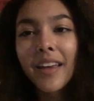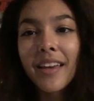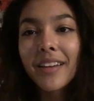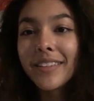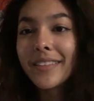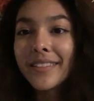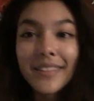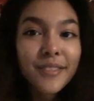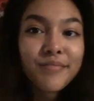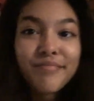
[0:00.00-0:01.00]
And
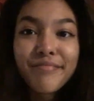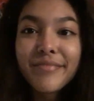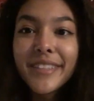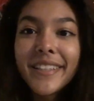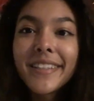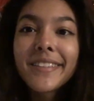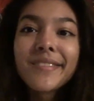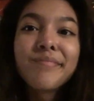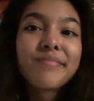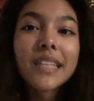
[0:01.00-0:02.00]
yeah,
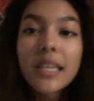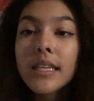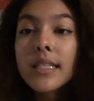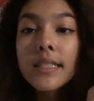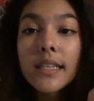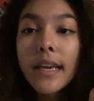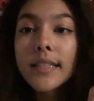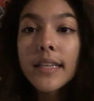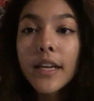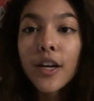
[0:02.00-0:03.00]
see you
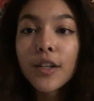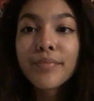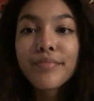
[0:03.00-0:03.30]
guys later.